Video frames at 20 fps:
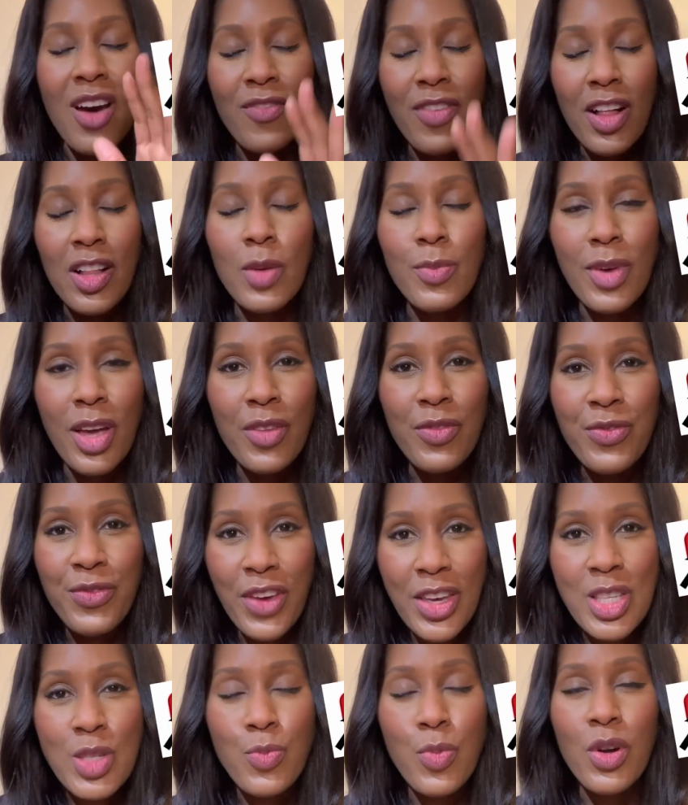Follow me on
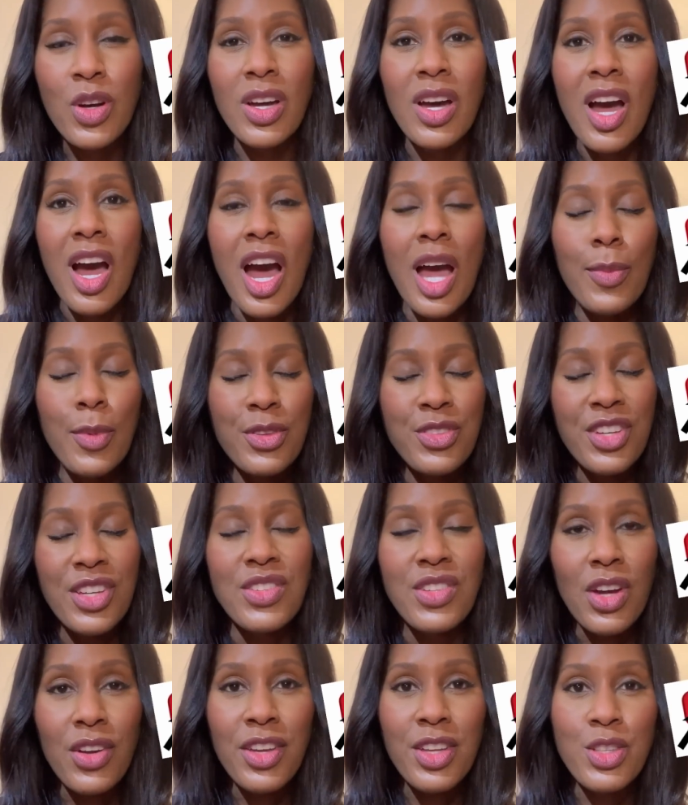Facebook. I'm on
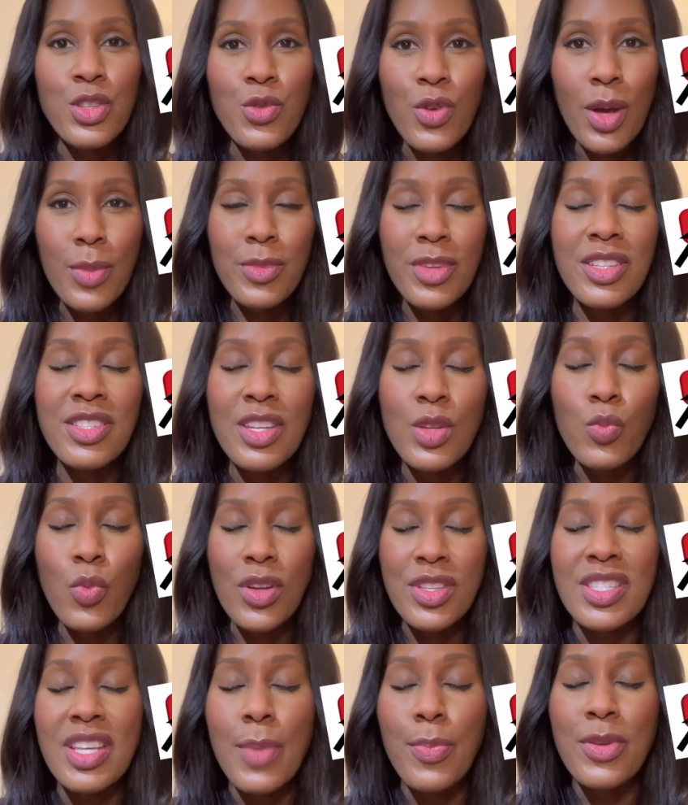TikTok, Instagram, LinkedIn,
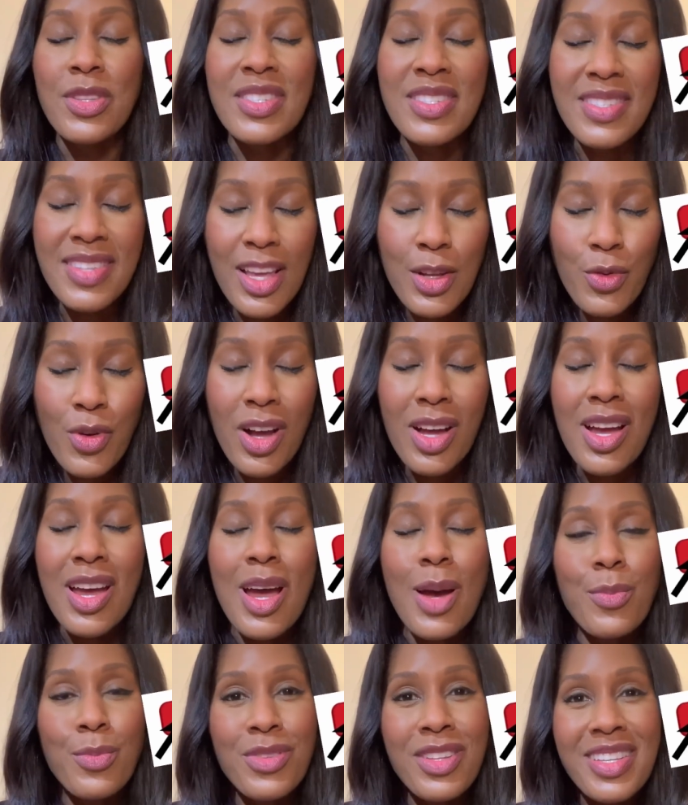WhatsApp, etc.
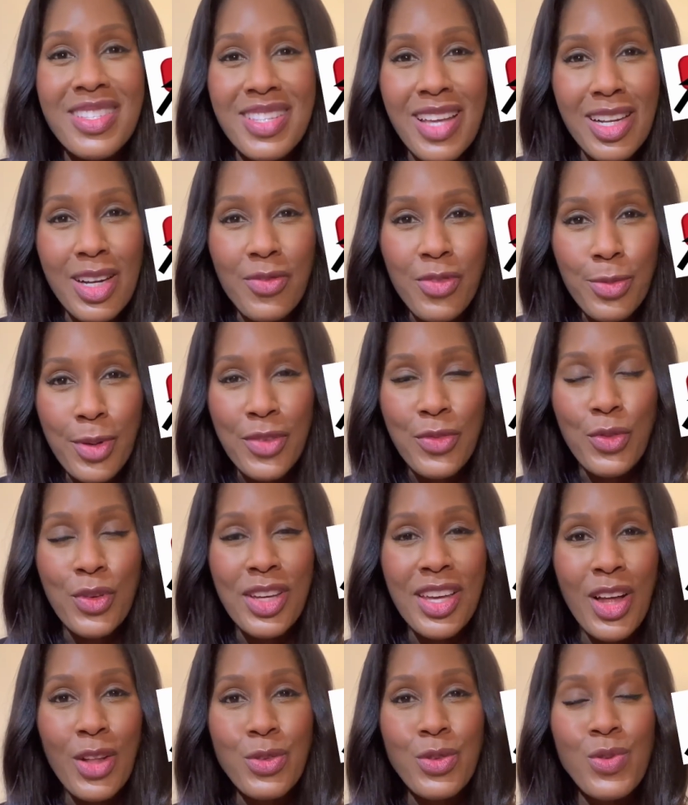Please sign up for my
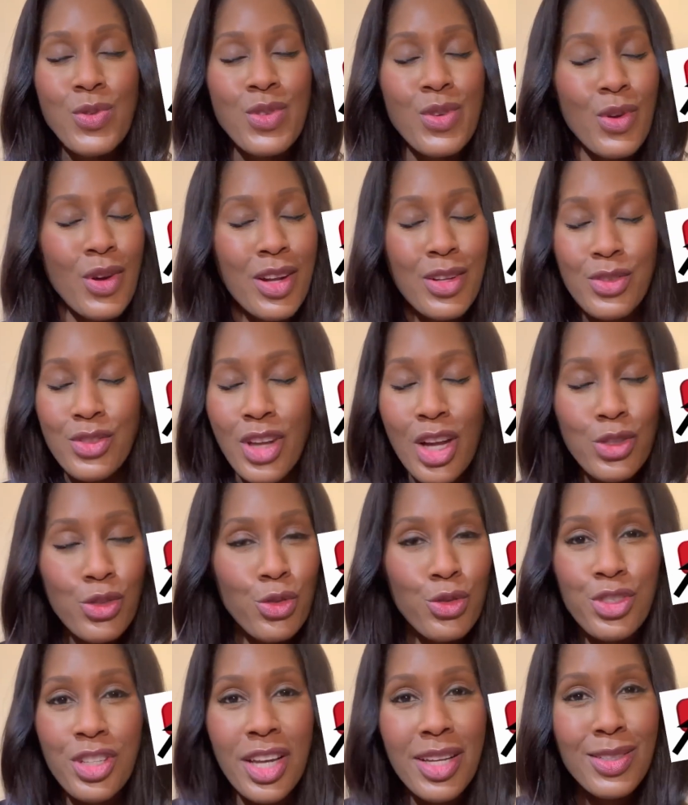free health newsletter at
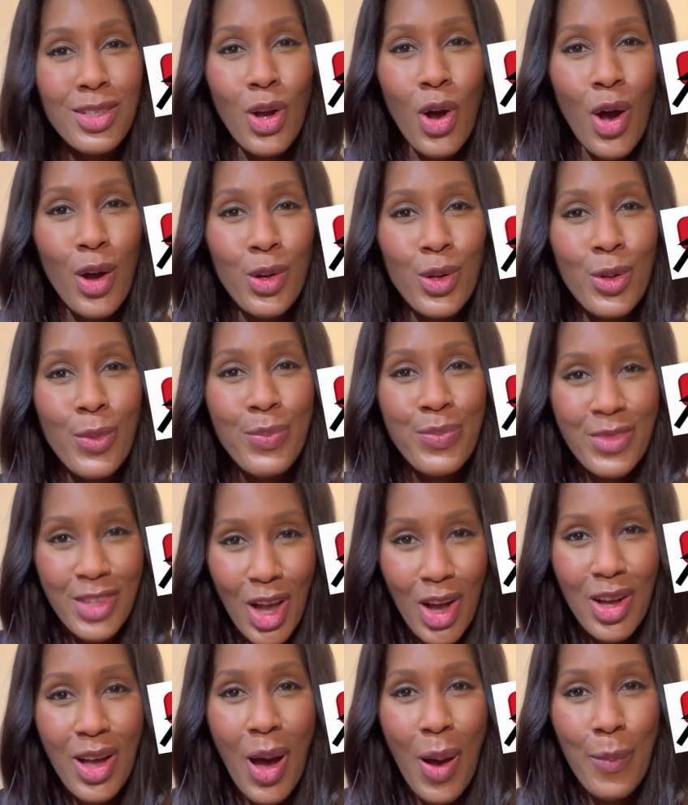
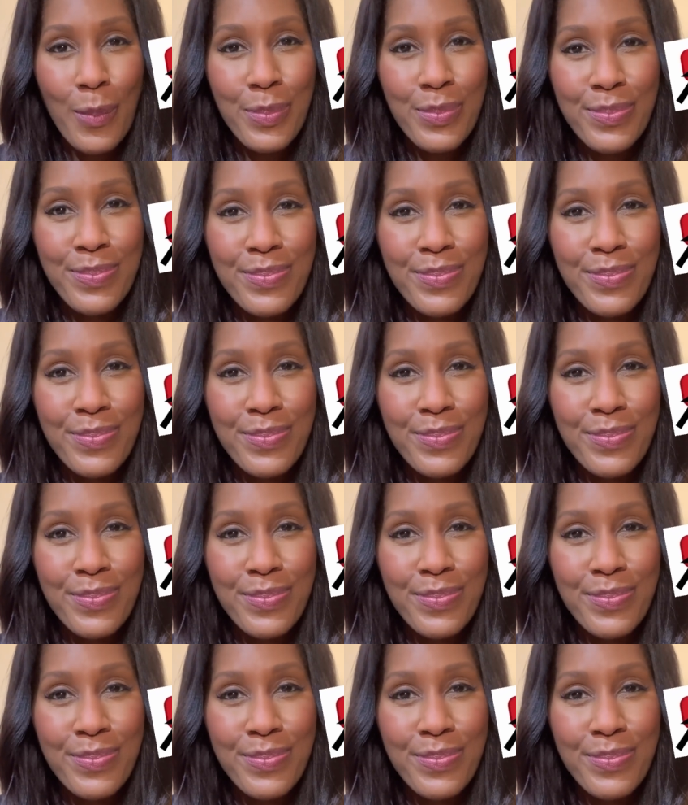drjencaudle.com.